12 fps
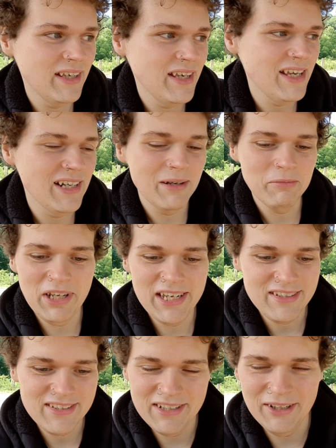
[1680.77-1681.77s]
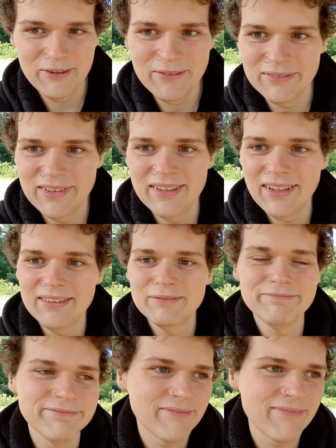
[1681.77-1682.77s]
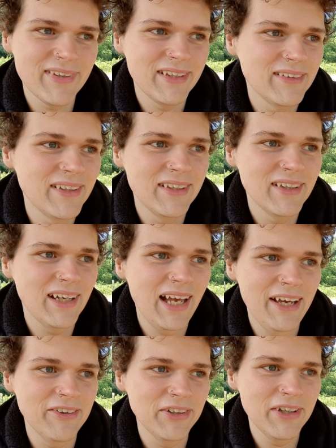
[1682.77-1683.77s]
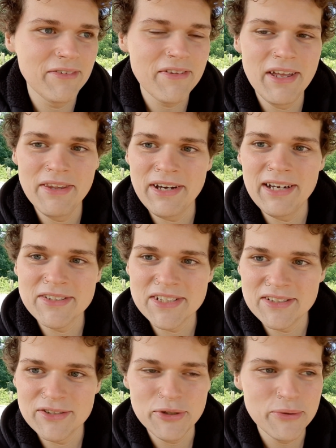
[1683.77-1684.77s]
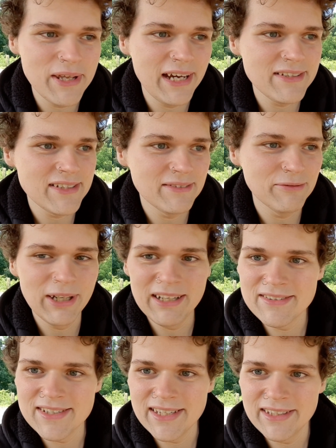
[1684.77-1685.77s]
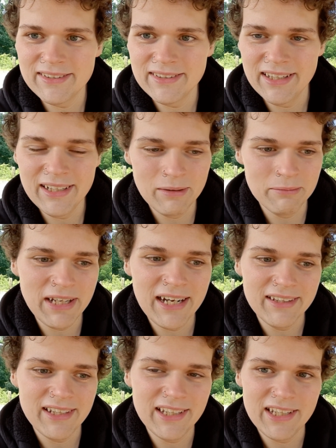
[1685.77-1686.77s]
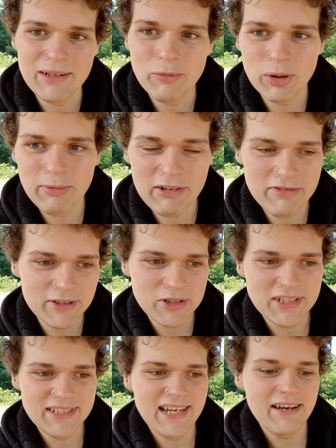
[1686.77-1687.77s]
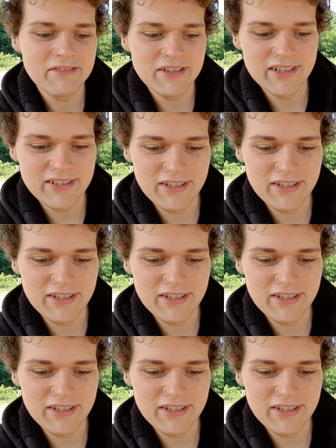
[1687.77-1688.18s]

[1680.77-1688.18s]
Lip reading: and I'm like, I don't know, 1,000, 2,000 rounds in, and I'm not getting any more malfunctions after,